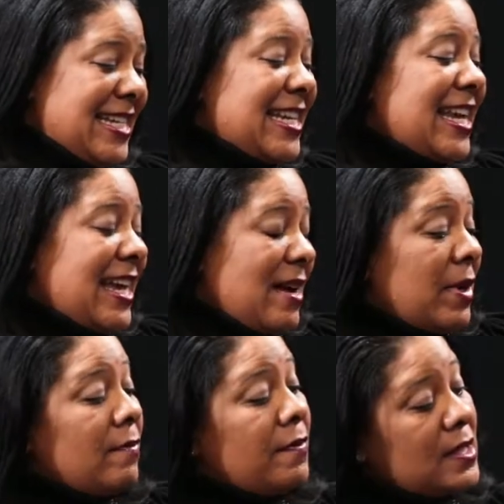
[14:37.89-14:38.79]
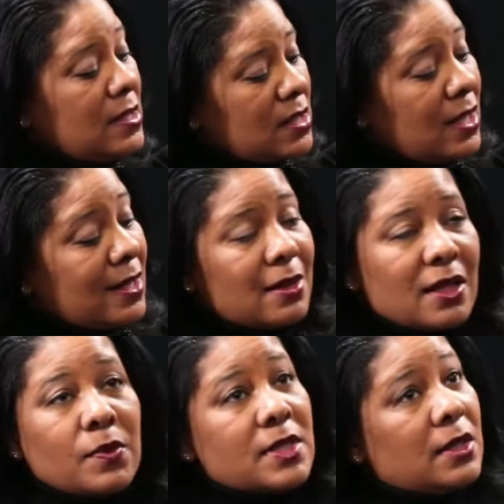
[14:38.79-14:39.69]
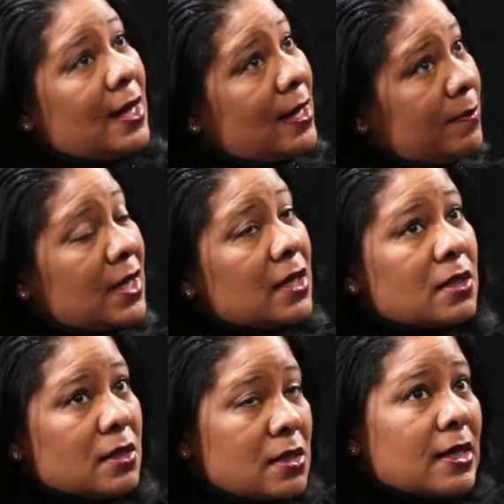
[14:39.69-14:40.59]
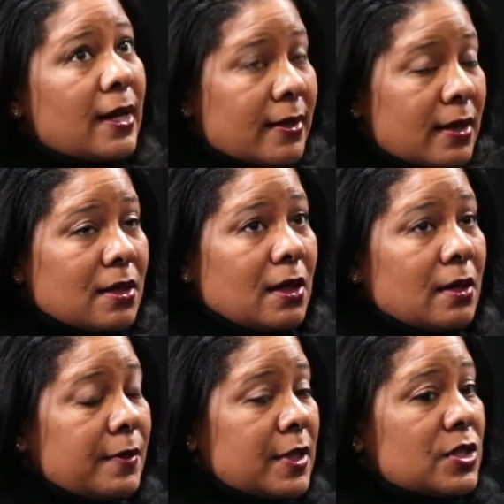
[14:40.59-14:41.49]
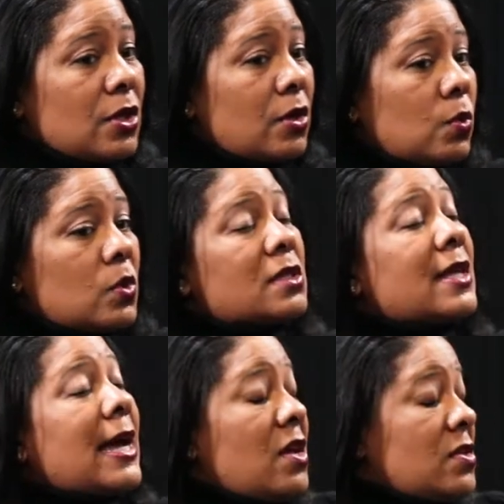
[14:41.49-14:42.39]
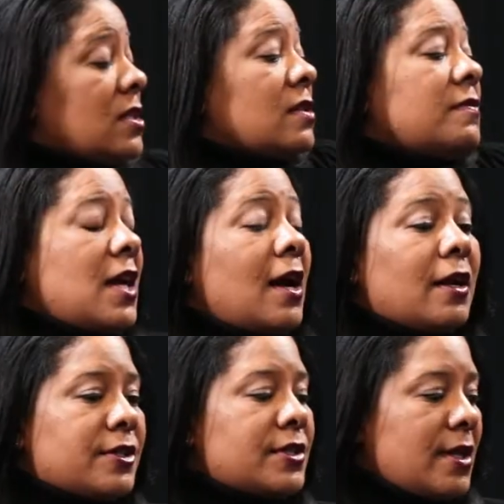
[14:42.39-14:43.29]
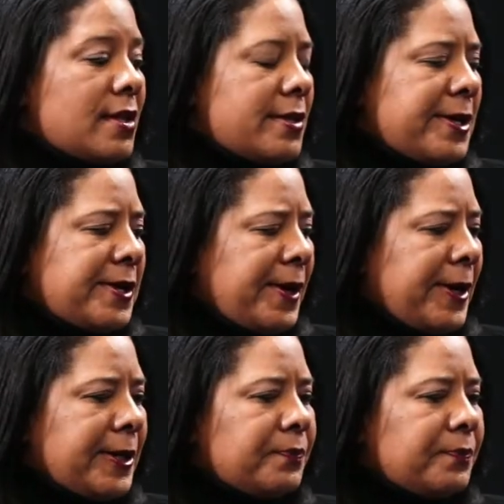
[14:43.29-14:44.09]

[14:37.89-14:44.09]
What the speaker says: Yeah, but Vince did it. That was a lot of money. The design consultant was thousands of dollars. And then